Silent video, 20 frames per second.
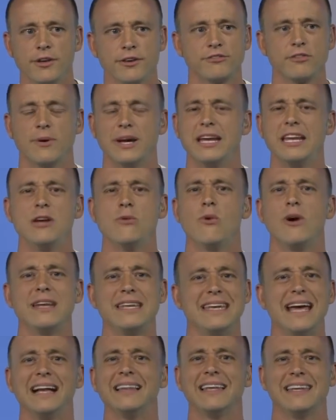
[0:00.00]
So
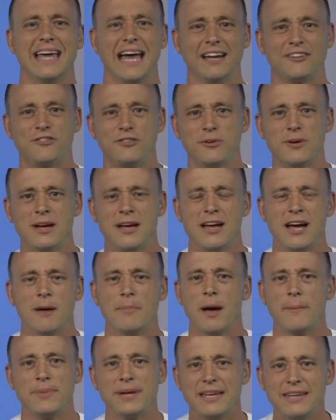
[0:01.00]
anyone yelling at you
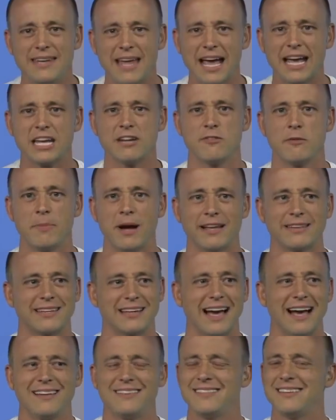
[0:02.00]
about being negative about the
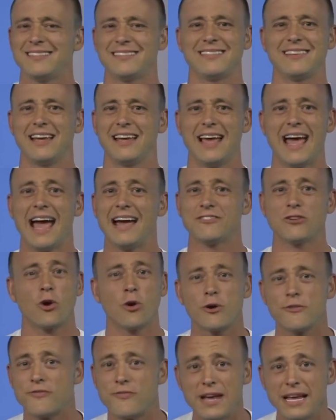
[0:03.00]
guy just has
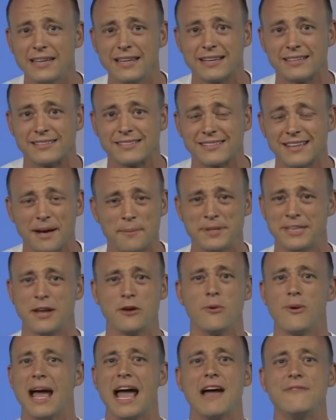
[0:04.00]
hurt feelings. I mean, they
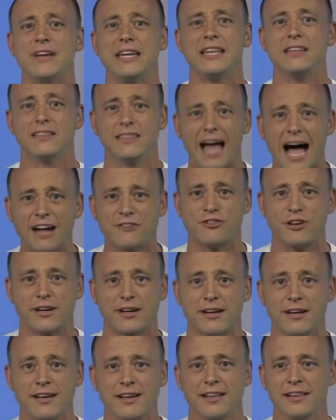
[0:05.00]
don't have any
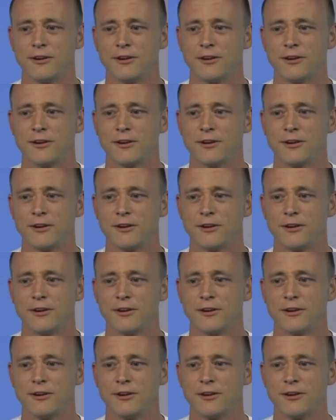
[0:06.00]
logic.